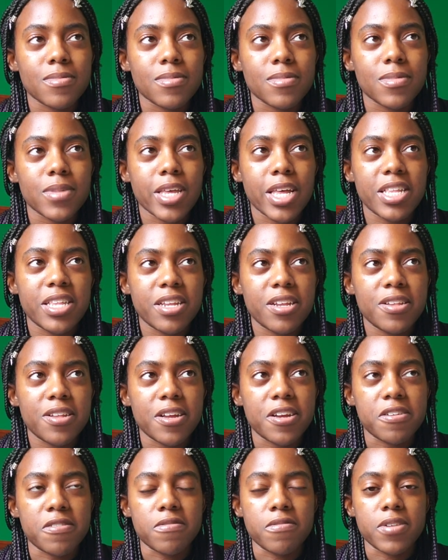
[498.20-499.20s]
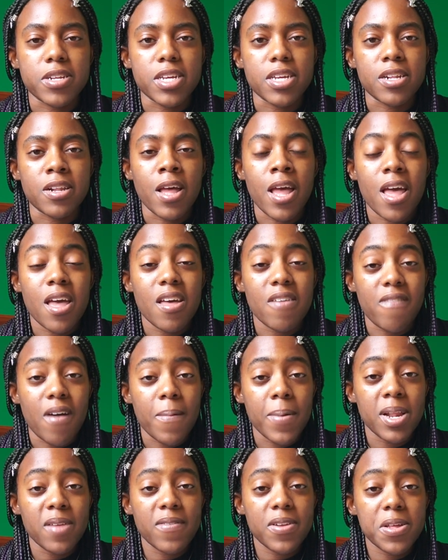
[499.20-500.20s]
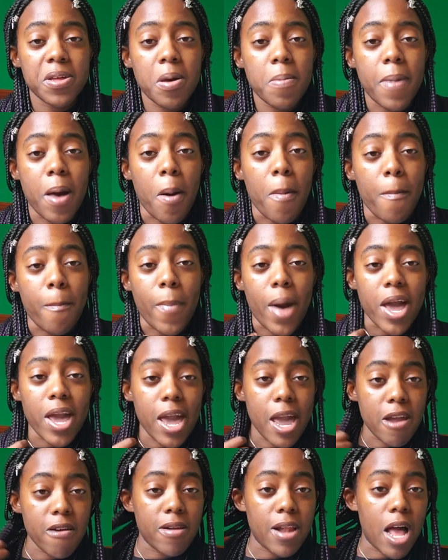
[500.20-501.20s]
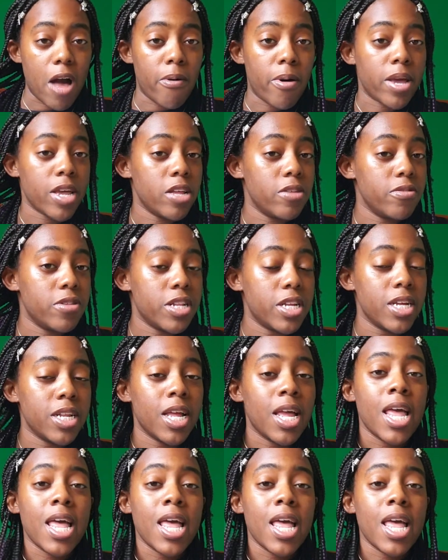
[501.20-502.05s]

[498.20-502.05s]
Because it is a hair routine. If I made a video about my hair and how I use it,